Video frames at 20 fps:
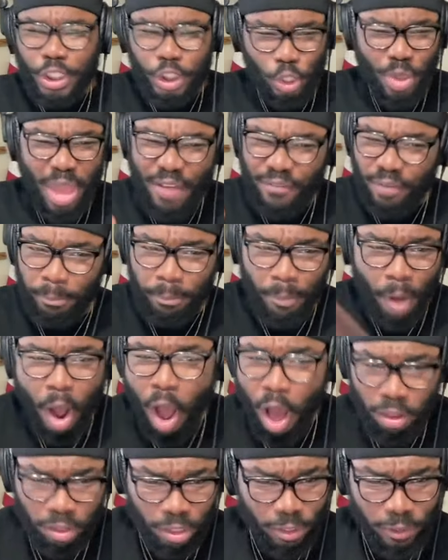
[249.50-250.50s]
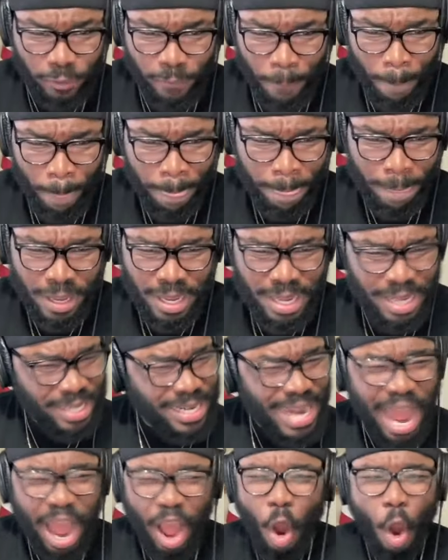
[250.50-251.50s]
do you have a mauler,
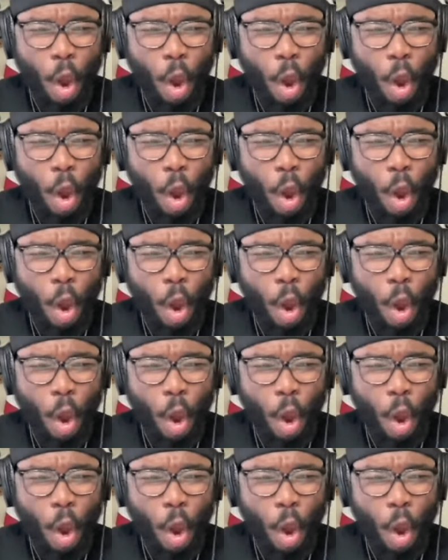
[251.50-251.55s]
not